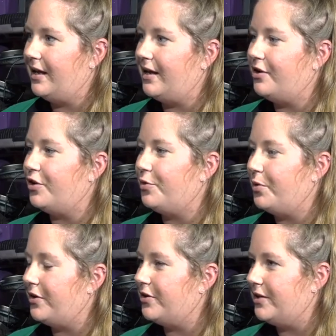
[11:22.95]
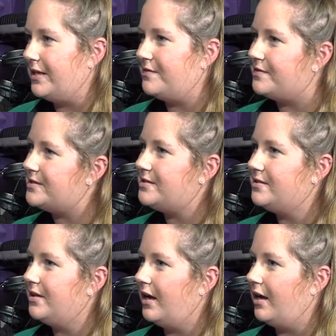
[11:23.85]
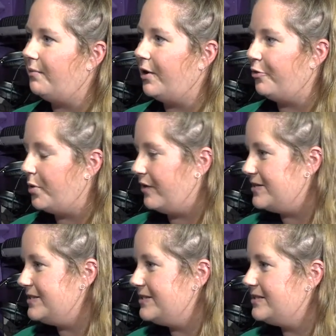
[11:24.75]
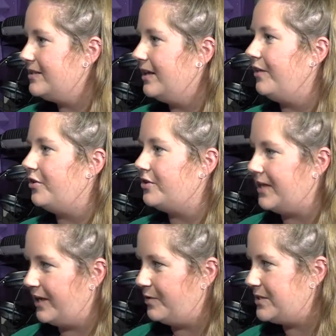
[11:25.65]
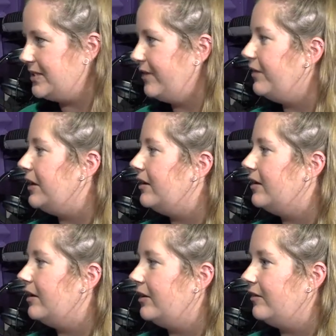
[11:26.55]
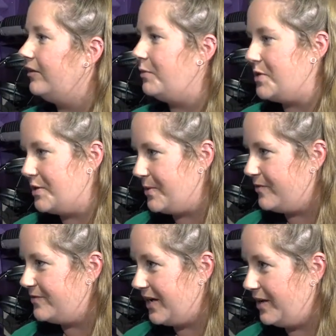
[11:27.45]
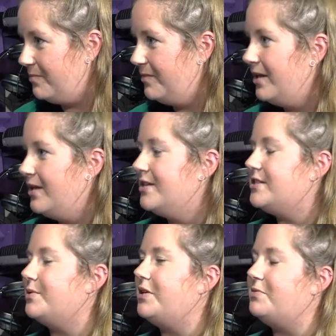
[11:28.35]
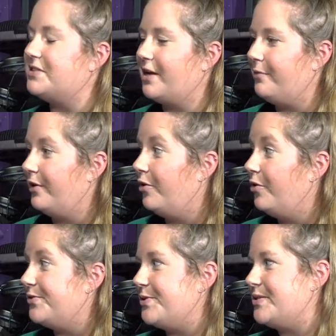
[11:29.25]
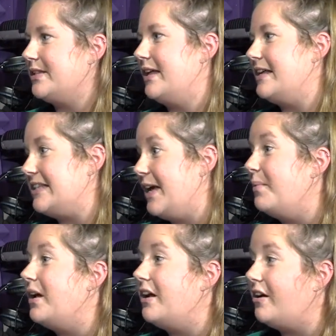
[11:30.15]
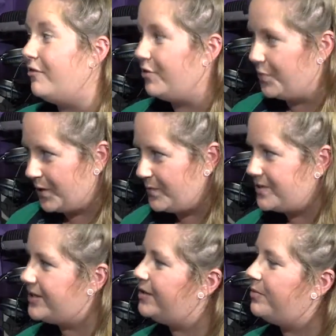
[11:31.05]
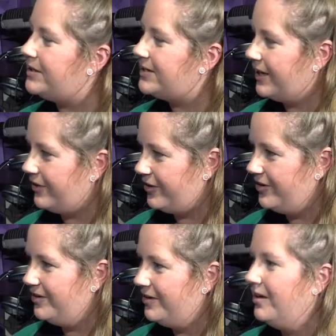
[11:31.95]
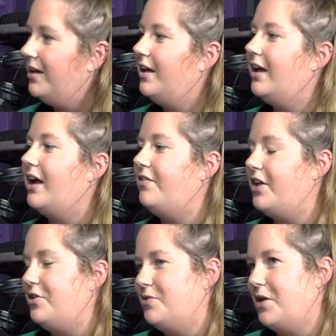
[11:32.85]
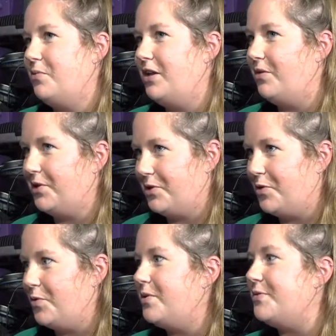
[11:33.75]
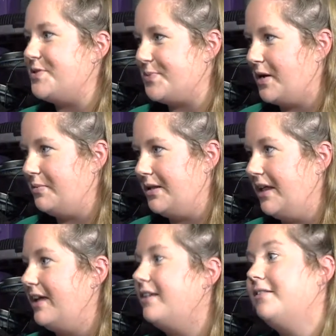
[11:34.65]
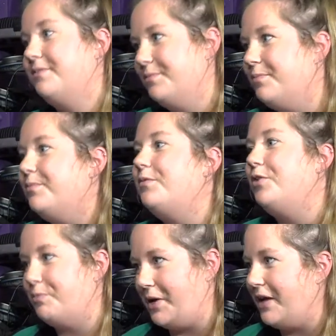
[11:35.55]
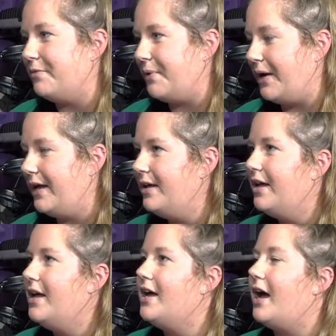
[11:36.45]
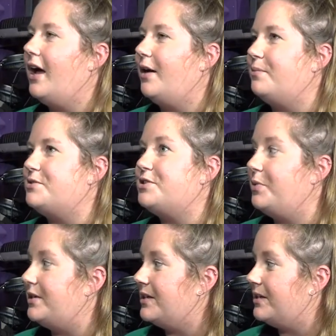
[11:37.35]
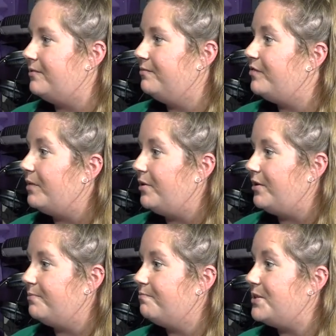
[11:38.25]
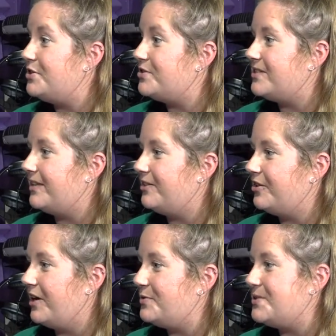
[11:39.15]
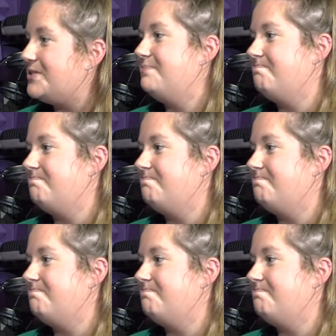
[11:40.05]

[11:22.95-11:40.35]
and her brother lives um, out of province, and their dad was given a limited amount of time, so he was coming home, so it was the last time everyone was going to be together, and they knew that when he went home, it was probably like, goodbye, goodbye. Mm-hmm. Um, so we did family pictures at their house,